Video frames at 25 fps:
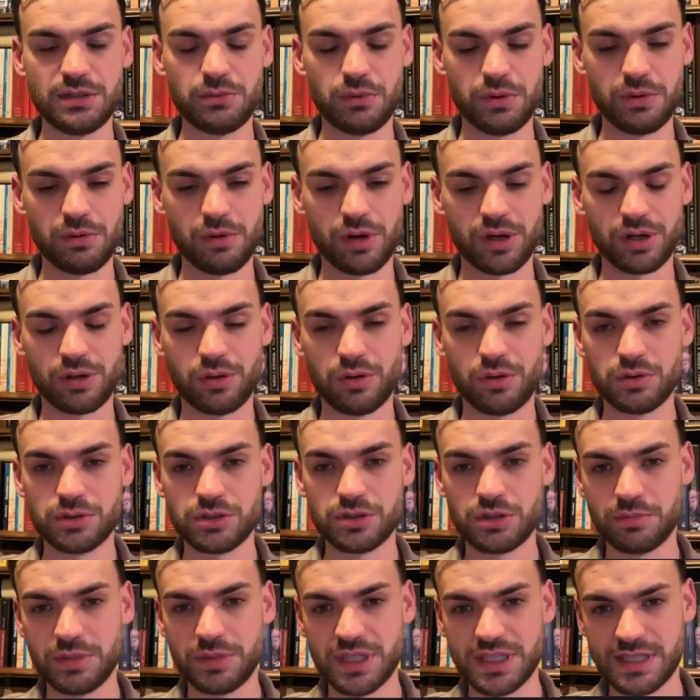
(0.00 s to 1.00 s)
We want to
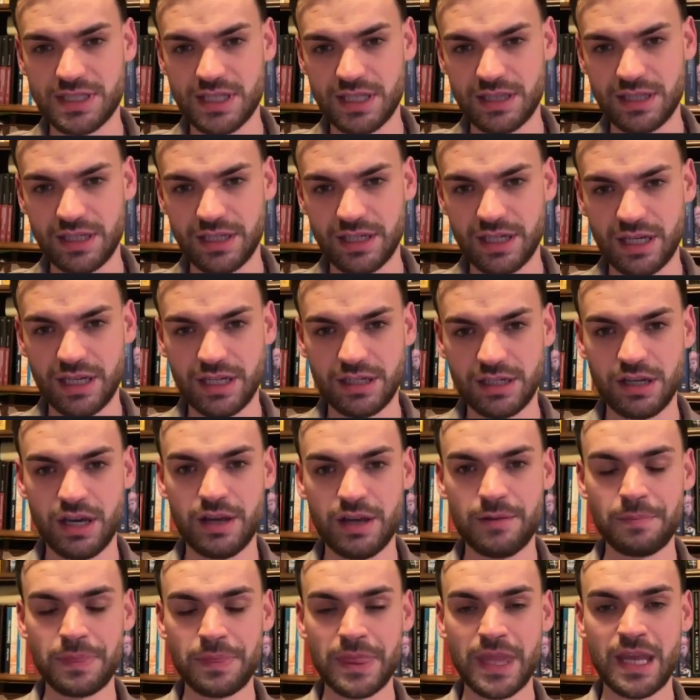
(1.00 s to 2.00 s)
also be sending in
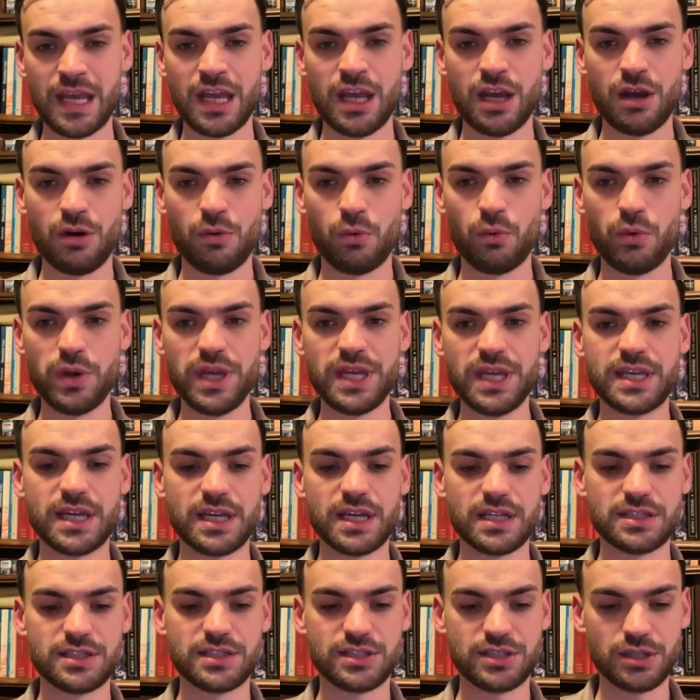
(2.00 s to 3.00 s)

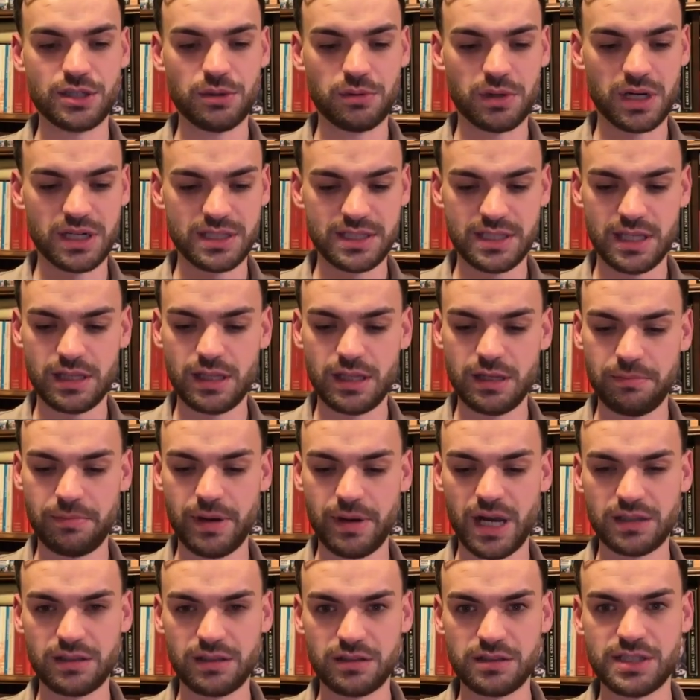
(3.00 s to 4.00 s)
weekends, so our sending
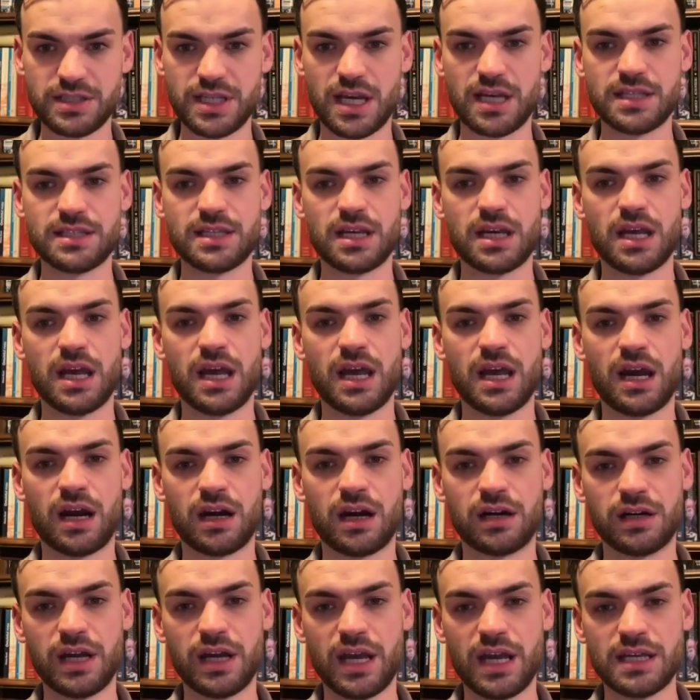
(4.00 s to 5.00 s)
patterns
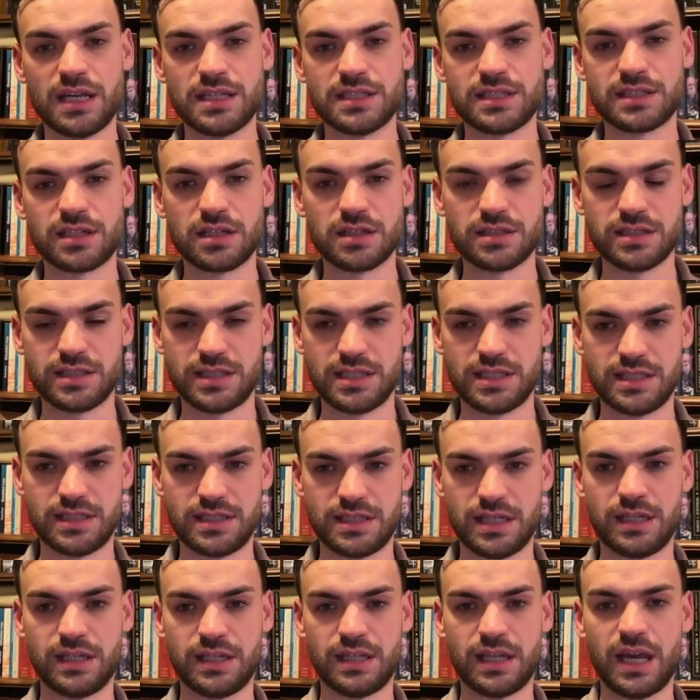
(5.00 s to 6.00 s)
are as
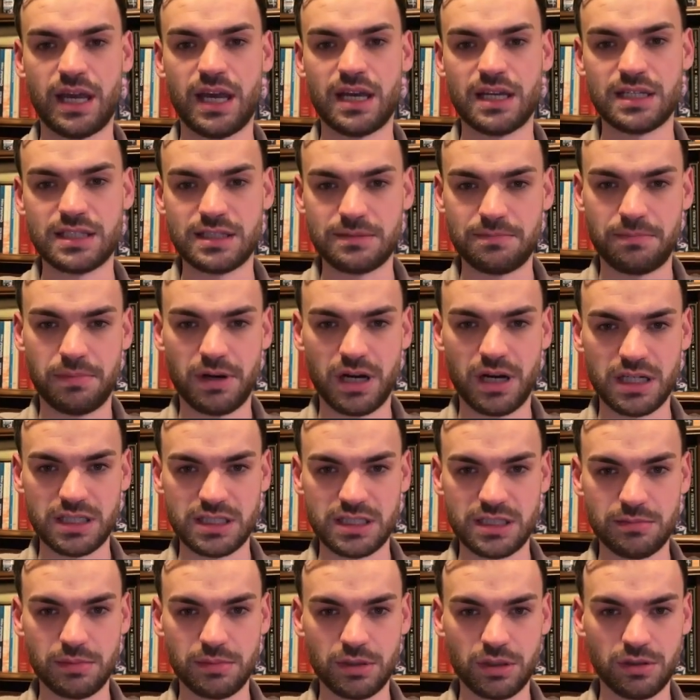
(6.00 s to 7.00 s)
consistent as
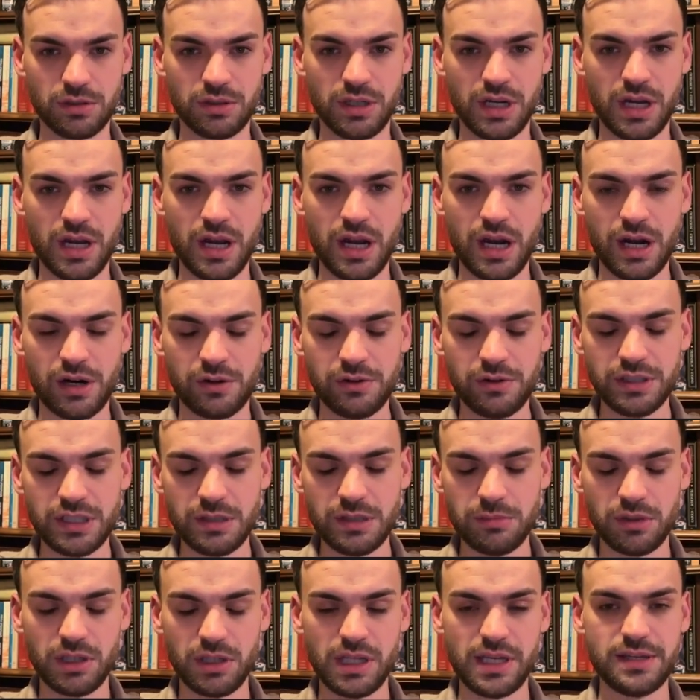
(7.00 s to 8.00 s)
possible. Read
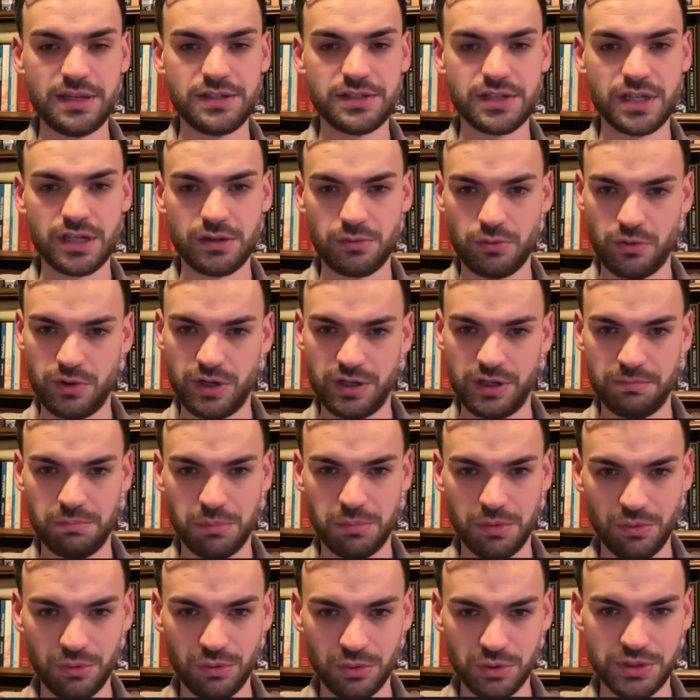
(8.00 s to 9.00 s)
emulation will
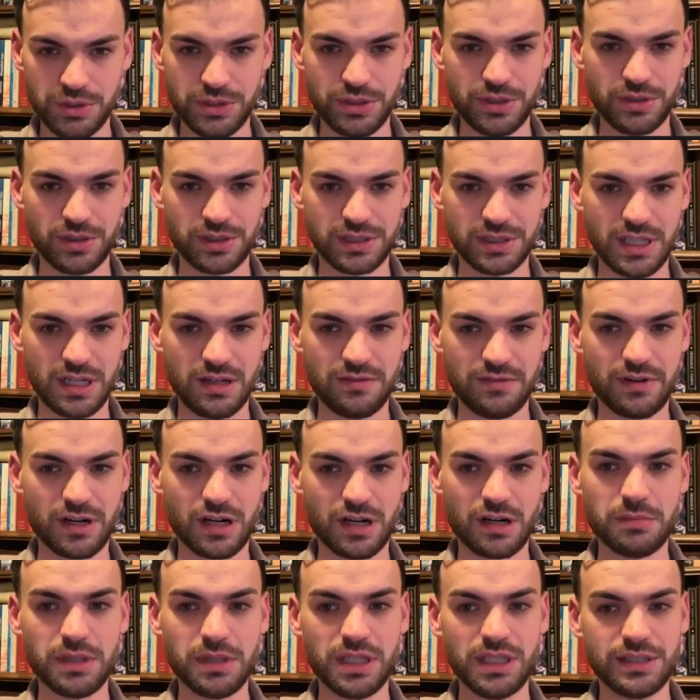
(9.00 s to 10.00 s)
boost your
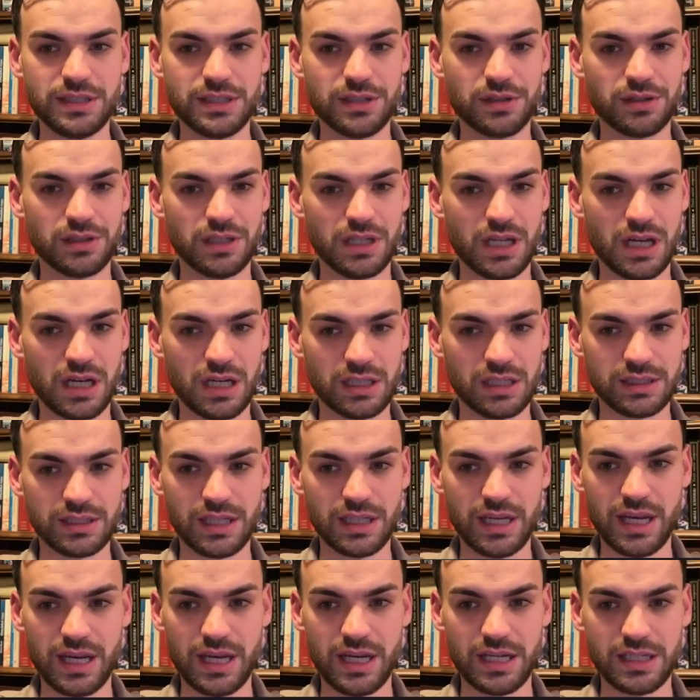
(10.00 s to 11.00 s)
deliverability a lot,
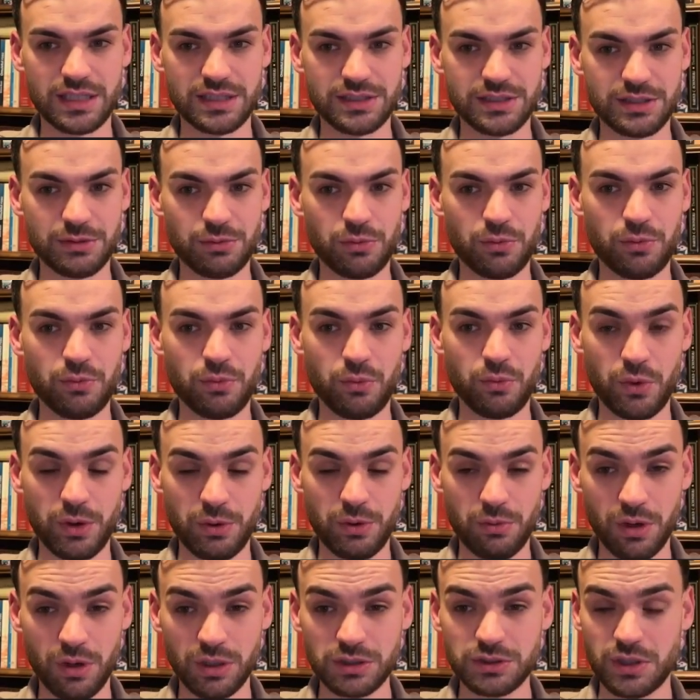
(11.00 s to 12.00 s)
and we
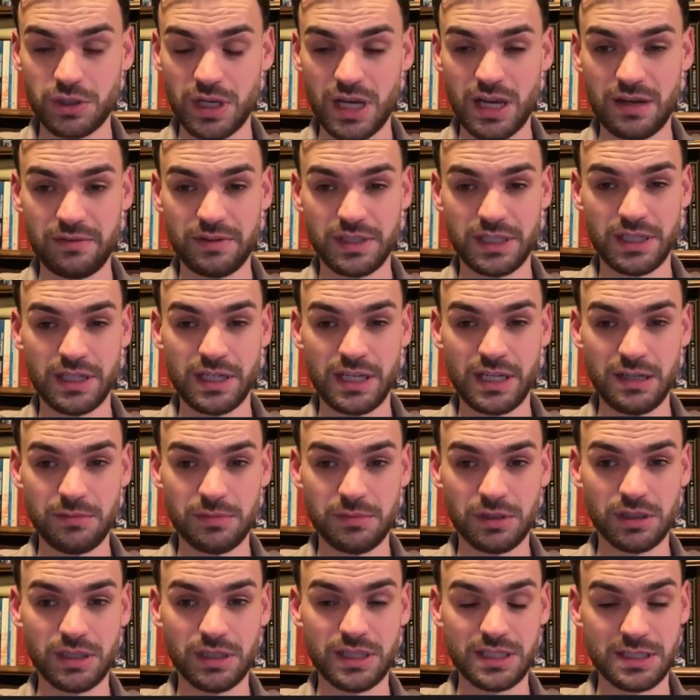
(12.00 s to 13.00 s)
want to have it
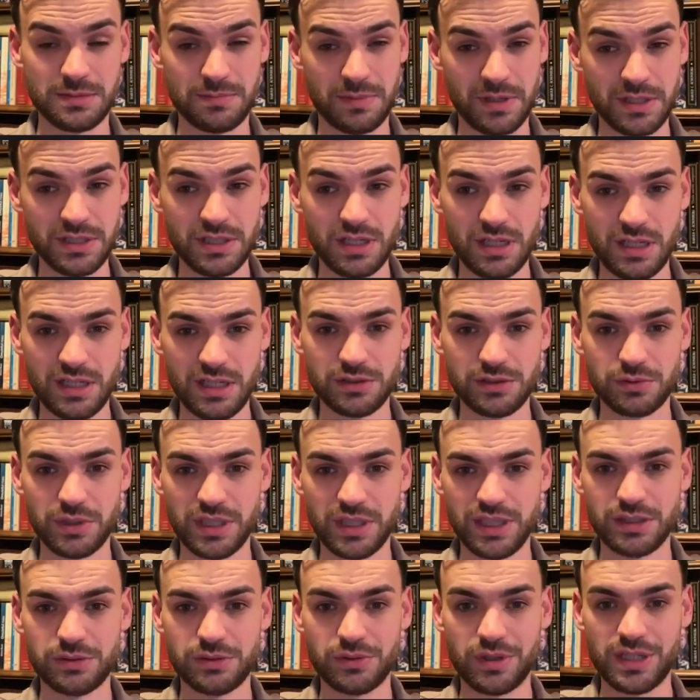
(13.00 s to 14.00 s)
enabled, especially in
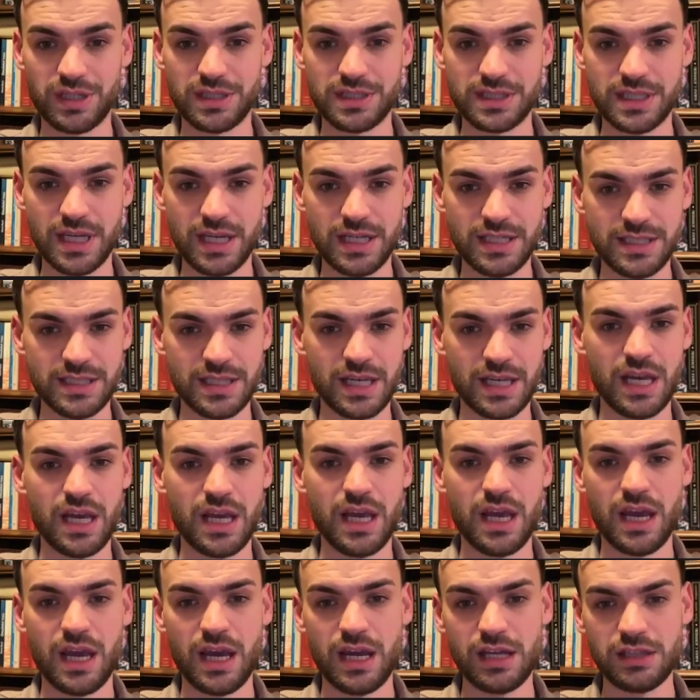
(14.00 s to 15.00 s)
2026,
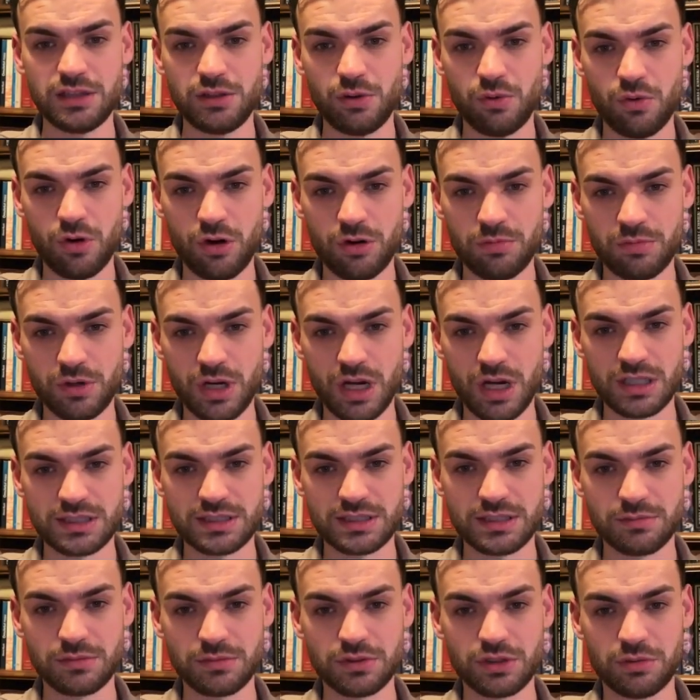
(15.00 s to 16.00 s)
and the warm
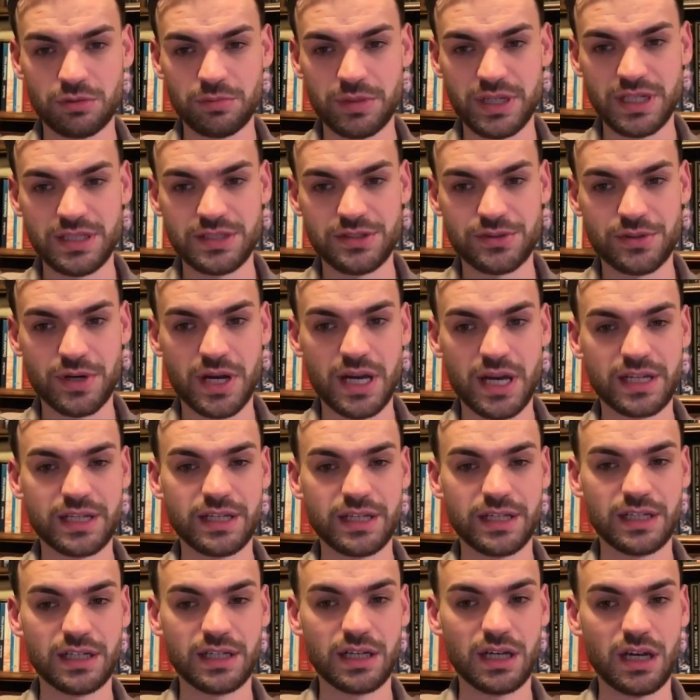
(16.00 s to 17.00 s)
custom domain
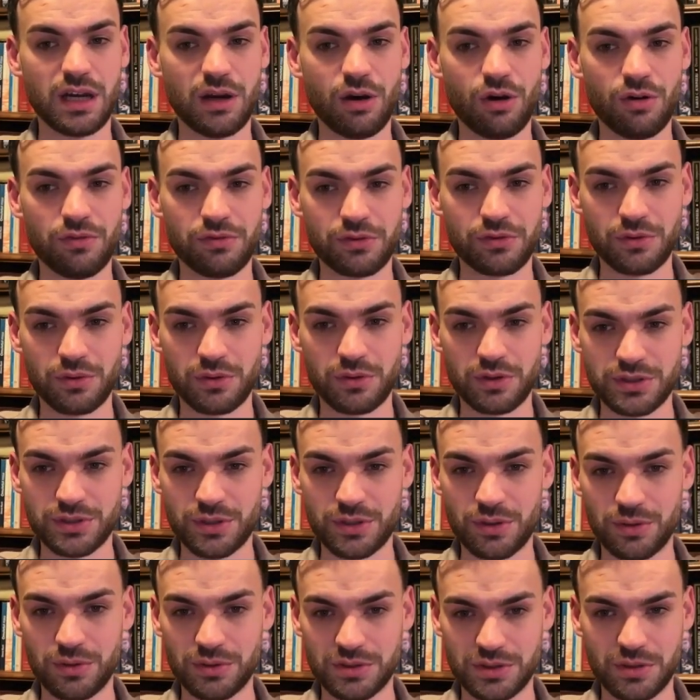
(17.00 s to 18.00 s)
tracking, of course,
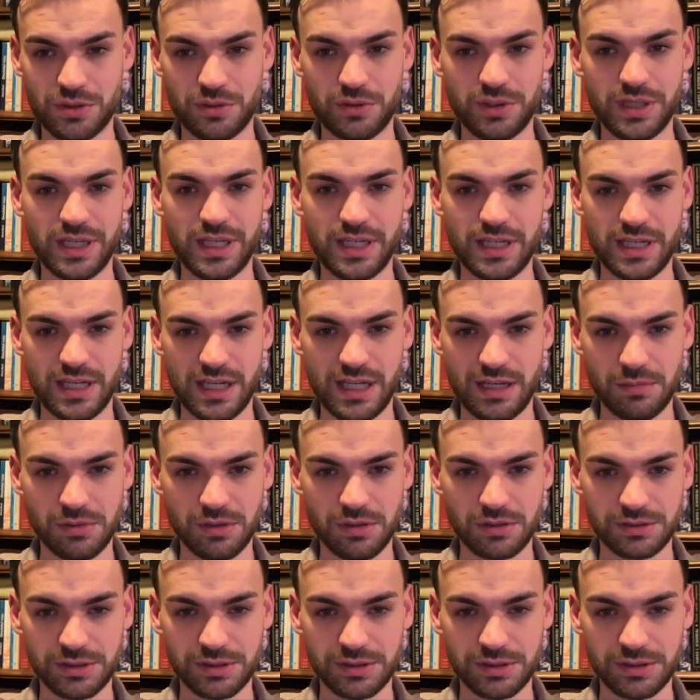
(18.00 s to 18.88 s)
also enabled.